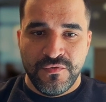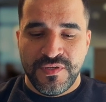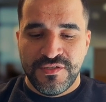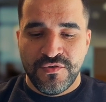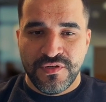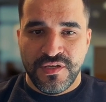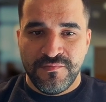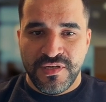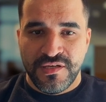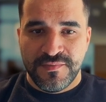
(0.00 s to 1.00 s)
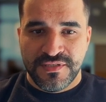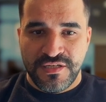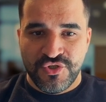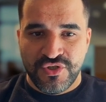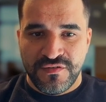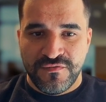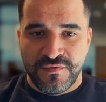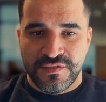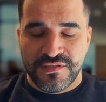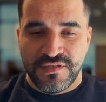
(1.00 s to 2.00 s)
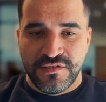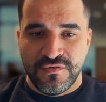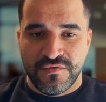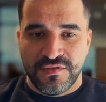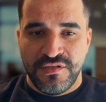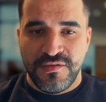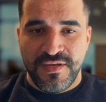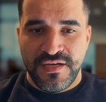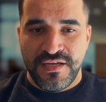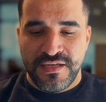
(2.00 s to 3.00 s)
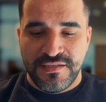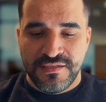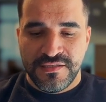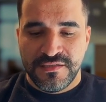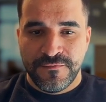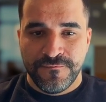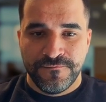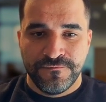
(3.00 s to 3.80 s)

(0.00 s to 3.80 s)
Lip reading: What's your name? My name is Ashraf. What's your email address?